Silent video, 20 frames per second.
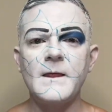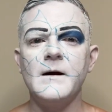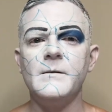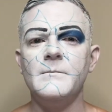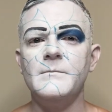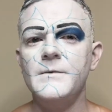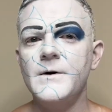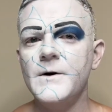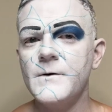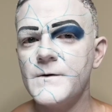
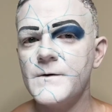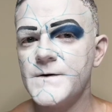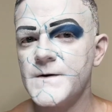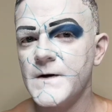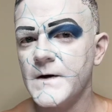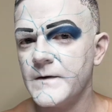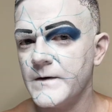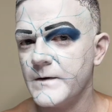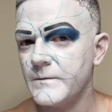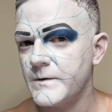I'm
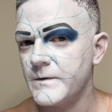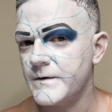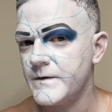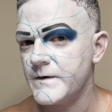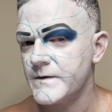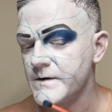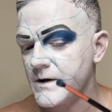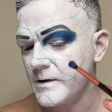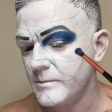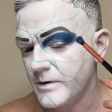noticing that with
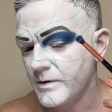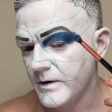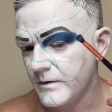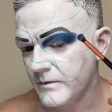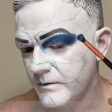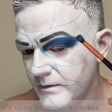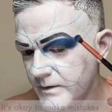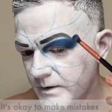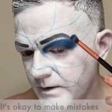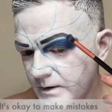this eyebrow,
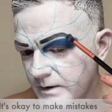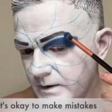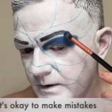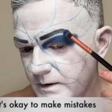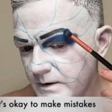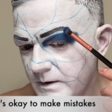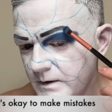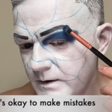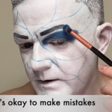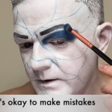
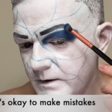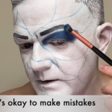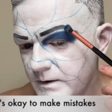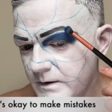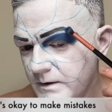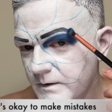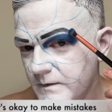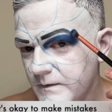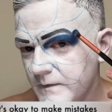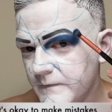
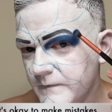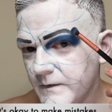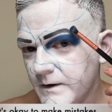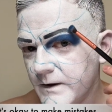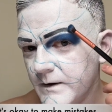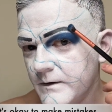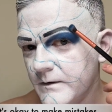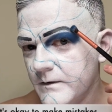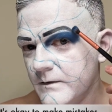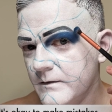this
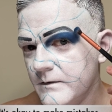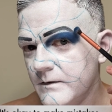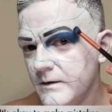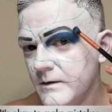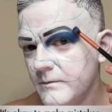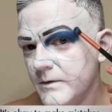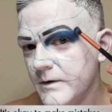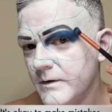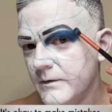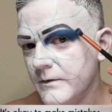eye
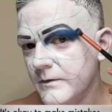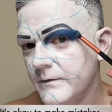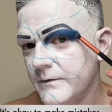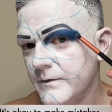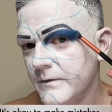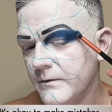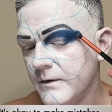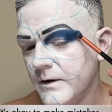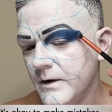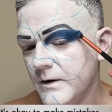went a little
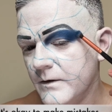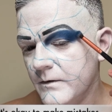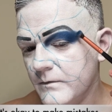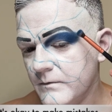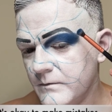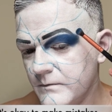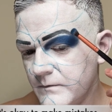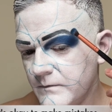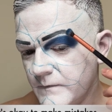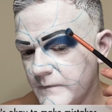too low,
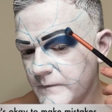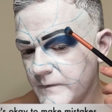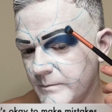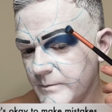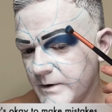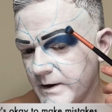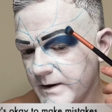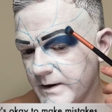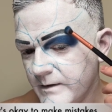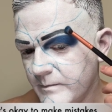so I'm
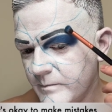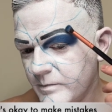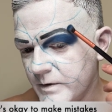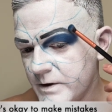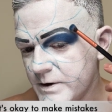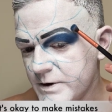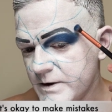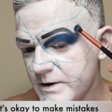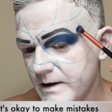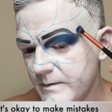going to end up
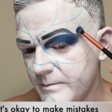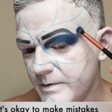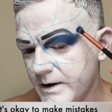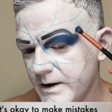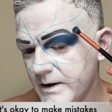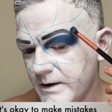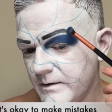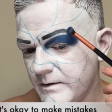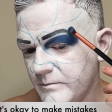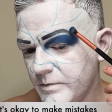reshaping
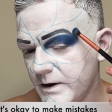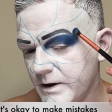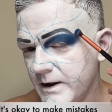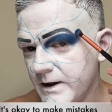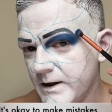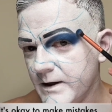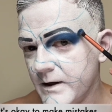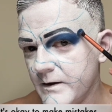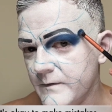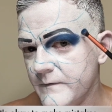it and bringing
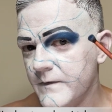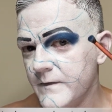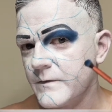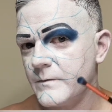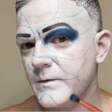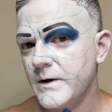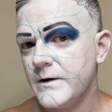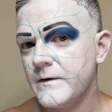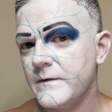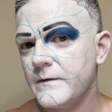it out this
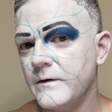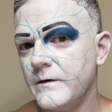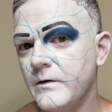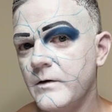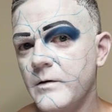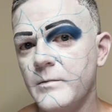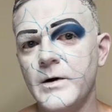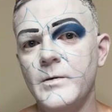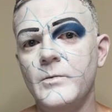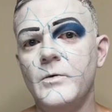way just a
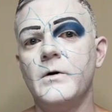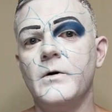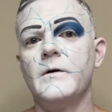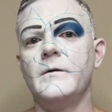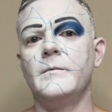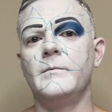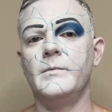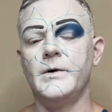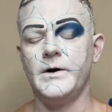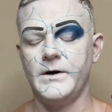little bit more,
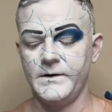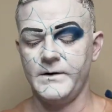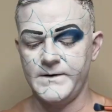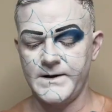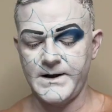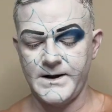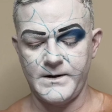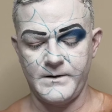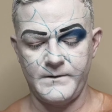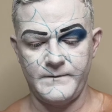but I'll
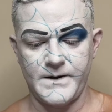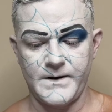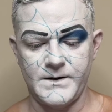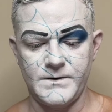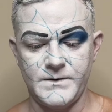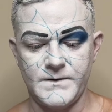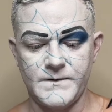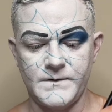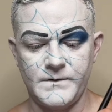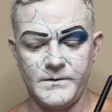take care of that in
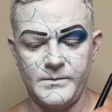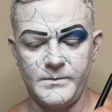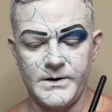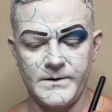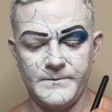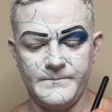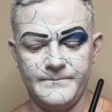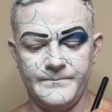just a little bit.